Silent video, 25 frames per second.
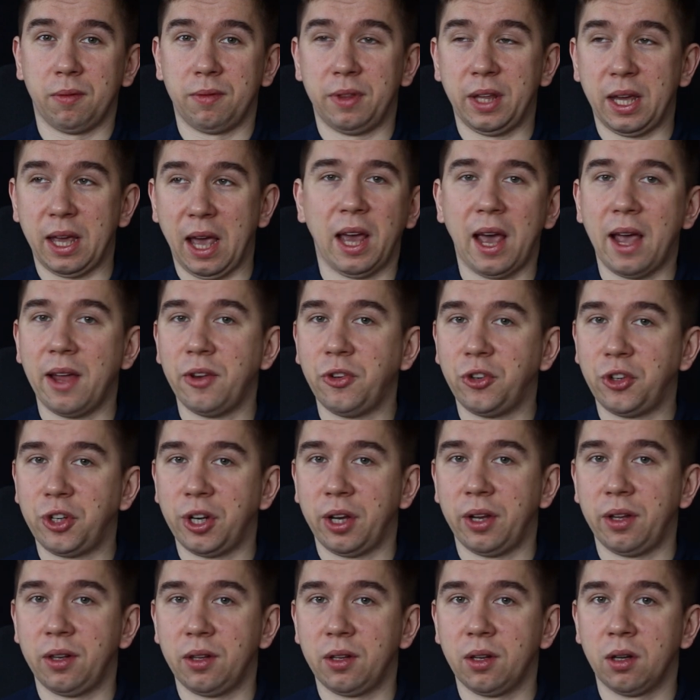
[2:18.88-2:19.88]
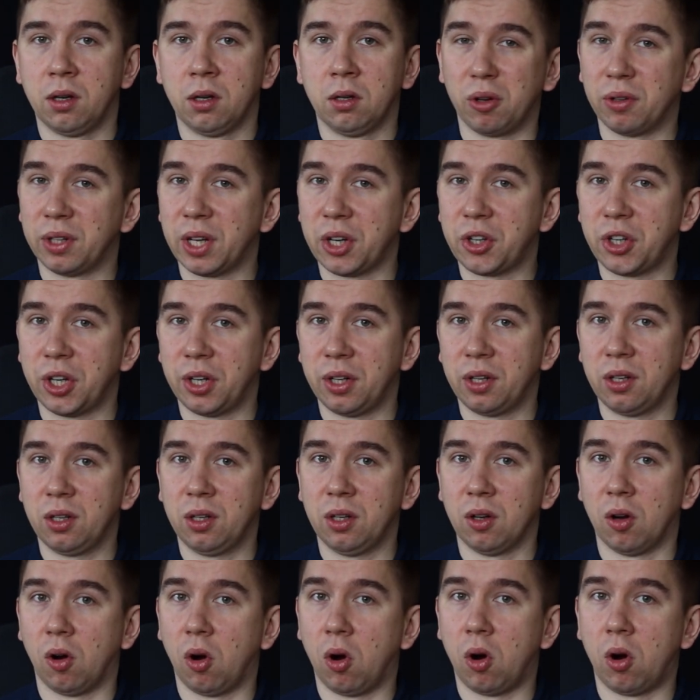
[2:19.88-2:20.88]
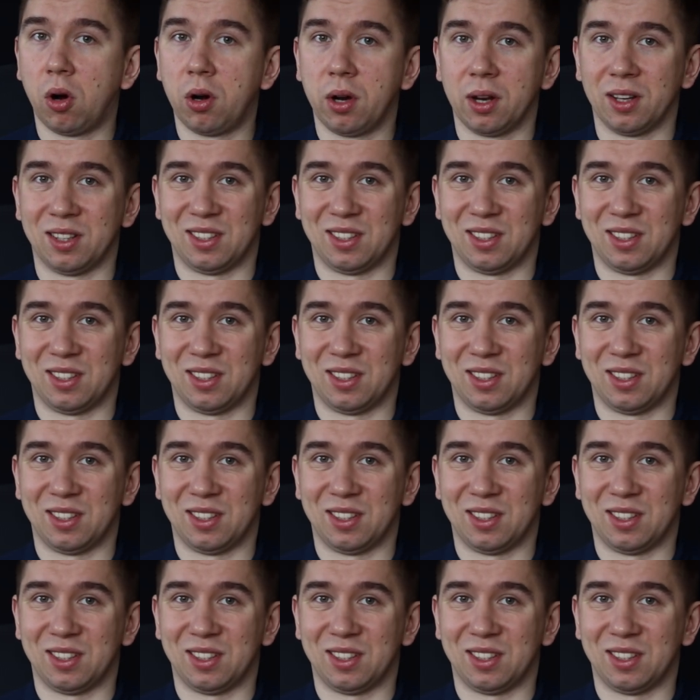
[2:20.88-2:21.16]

the engine condition or the